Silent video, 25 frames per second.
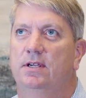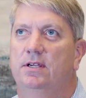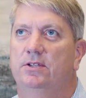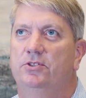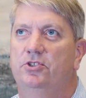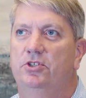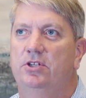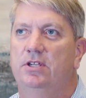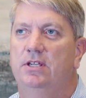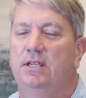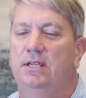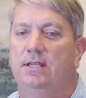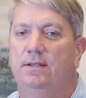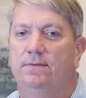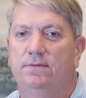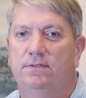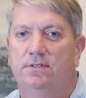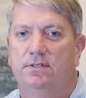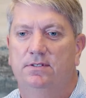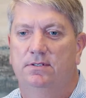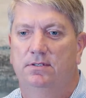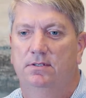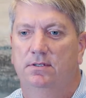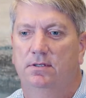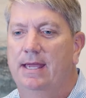
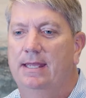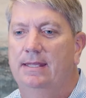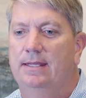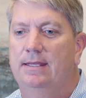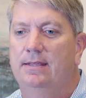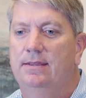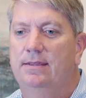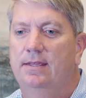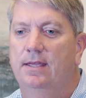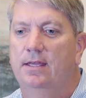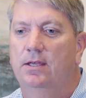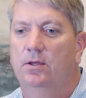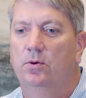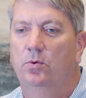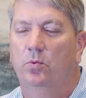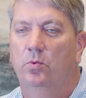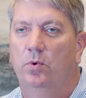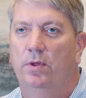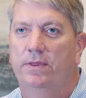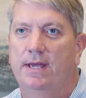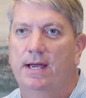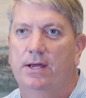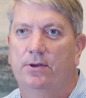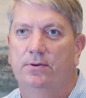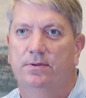achieves anything
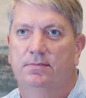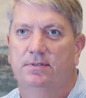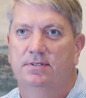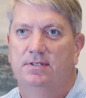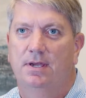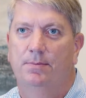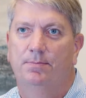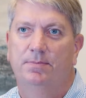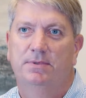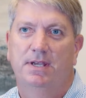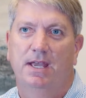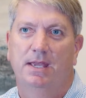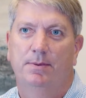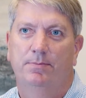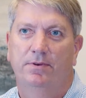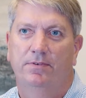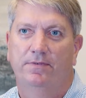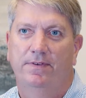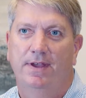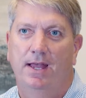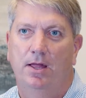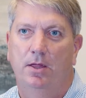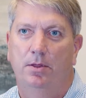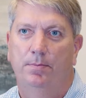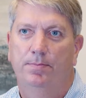without some type
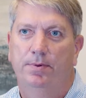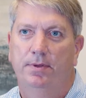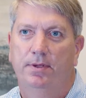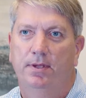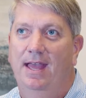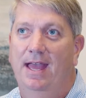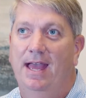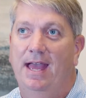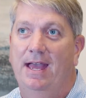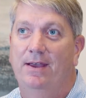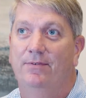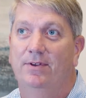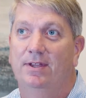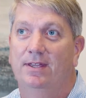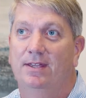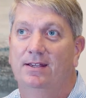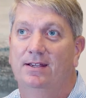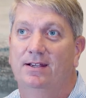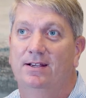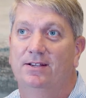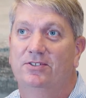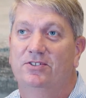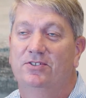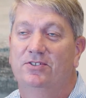of help. Having a